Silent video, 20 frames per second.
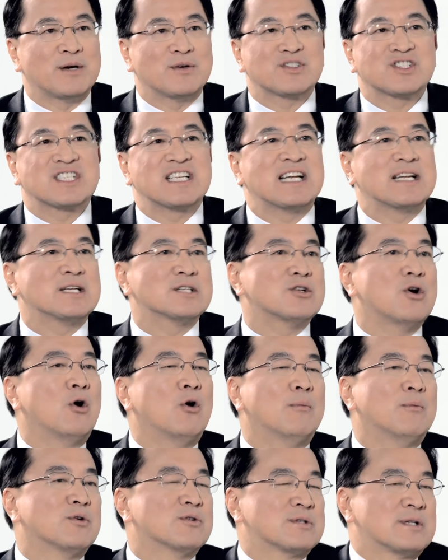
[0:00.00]
our studies
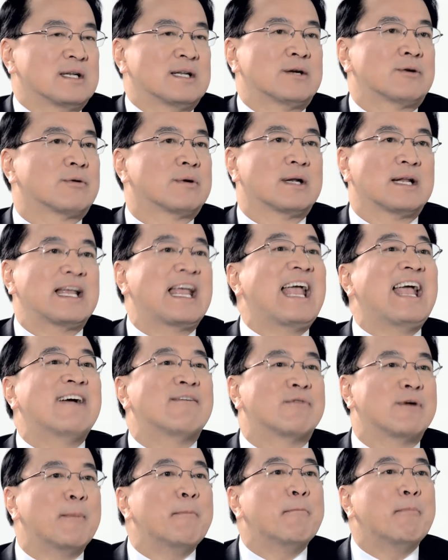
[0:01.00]
almost literally
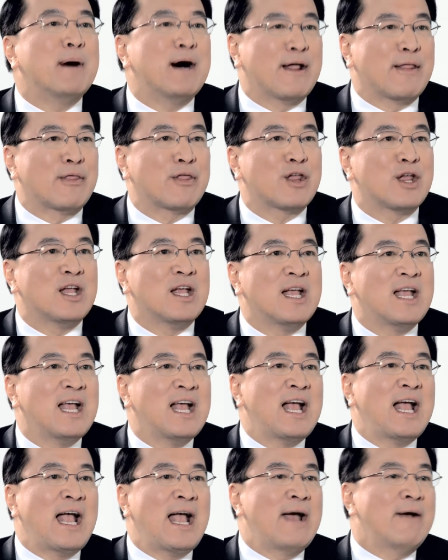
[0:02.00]
every month. Wow.
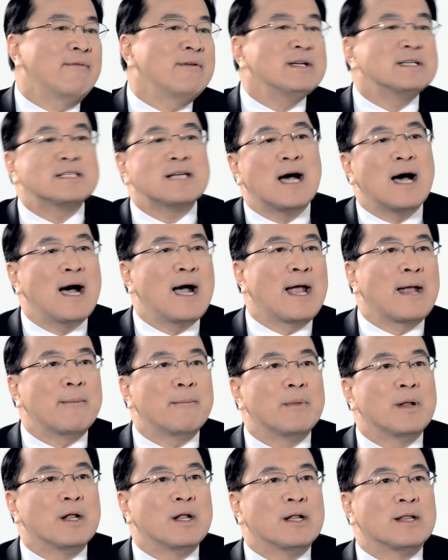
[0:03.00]
Every time
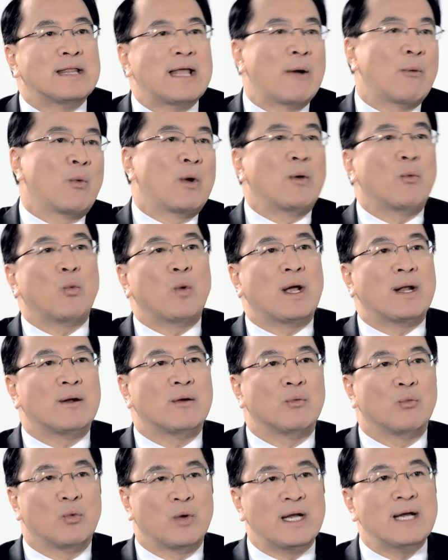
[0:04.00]
that
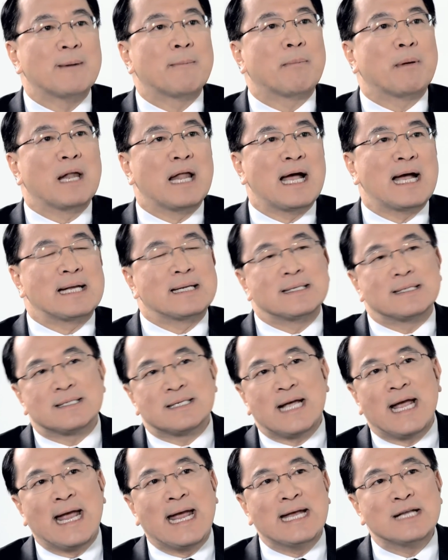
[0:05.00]
when, we apply
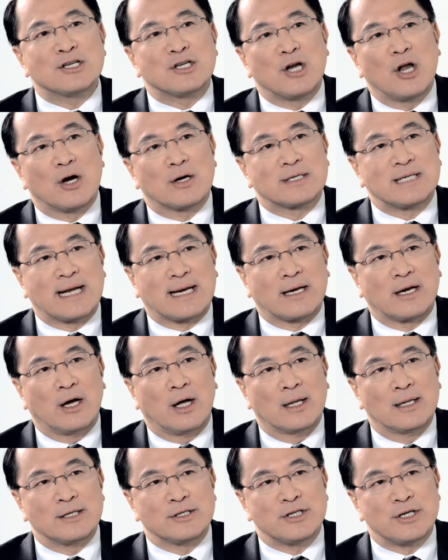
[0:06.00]
this ageLOC
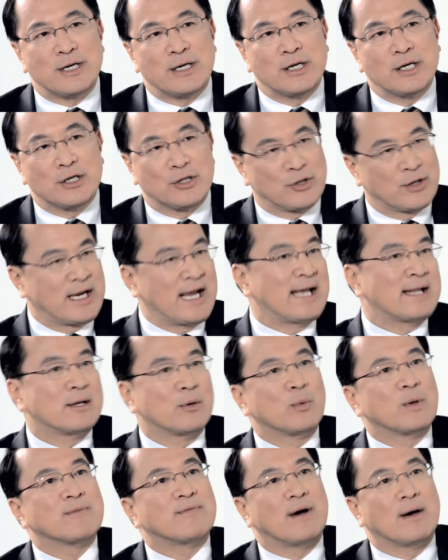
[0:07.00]
technology
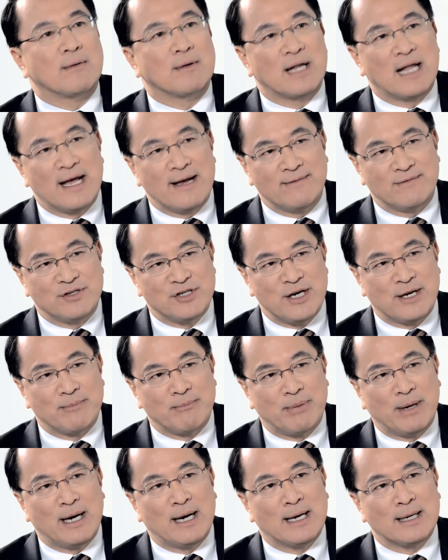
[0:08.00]
together with our
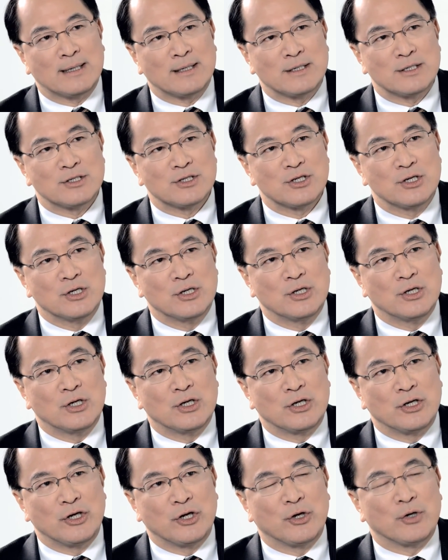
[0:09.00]
LifeGen partners,
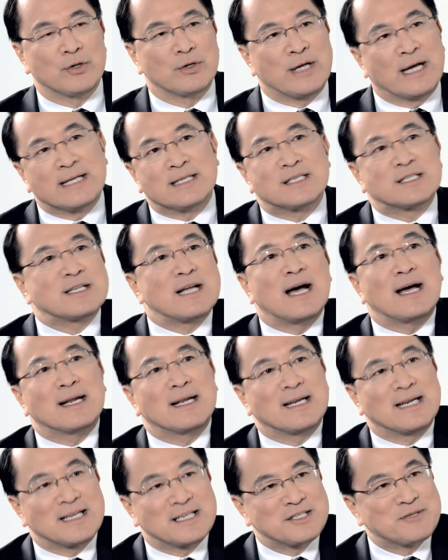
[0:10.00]
you know, and
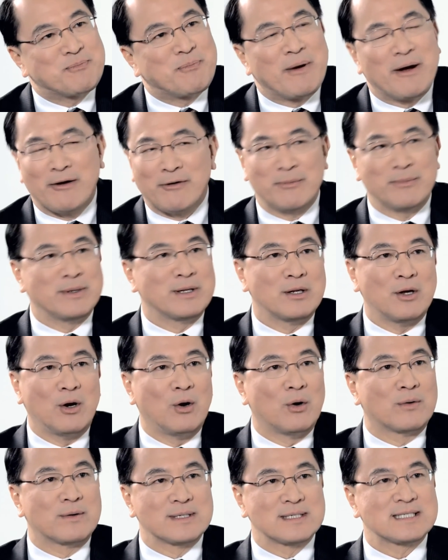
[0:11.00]
start an experiment
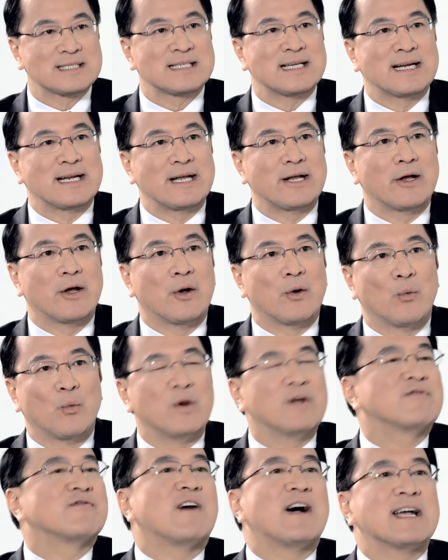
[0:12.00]
or a study,
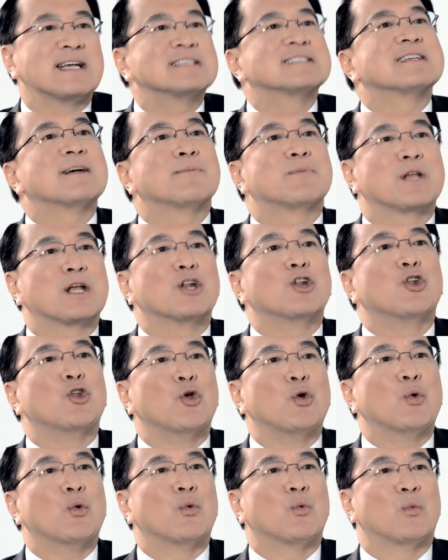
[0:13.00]
we find something
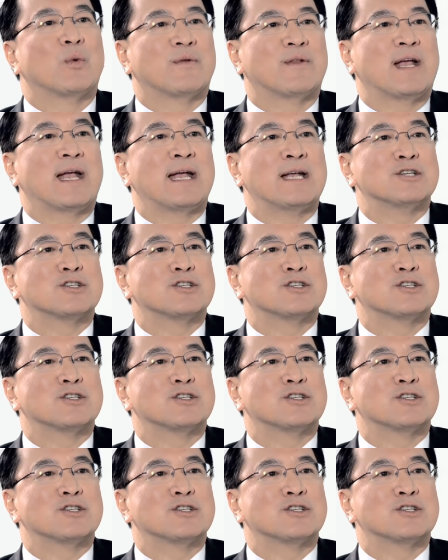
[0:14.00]
new with the